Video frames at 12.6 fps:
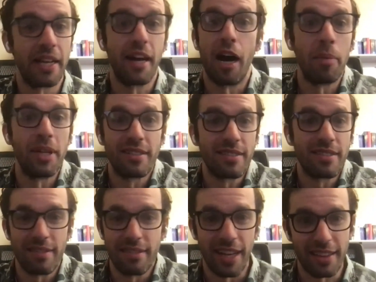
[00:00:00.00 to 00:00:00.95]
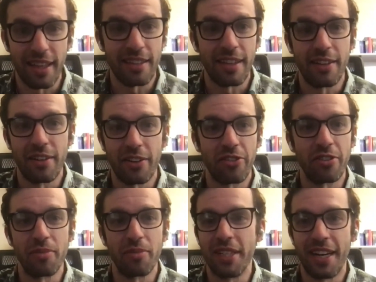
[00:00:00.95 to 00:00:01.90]
make comments like that are
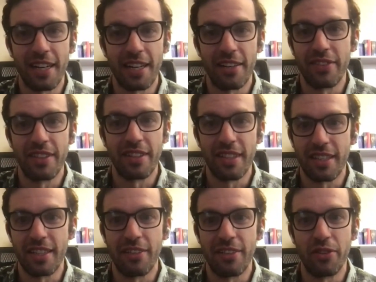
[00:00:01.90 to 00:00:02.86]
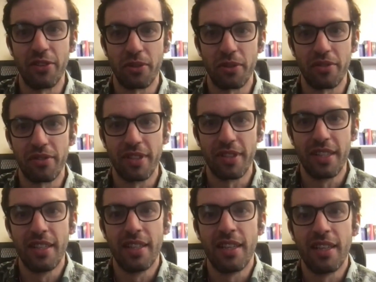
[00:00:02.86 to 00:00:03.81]
extremely negative. And like if you sort of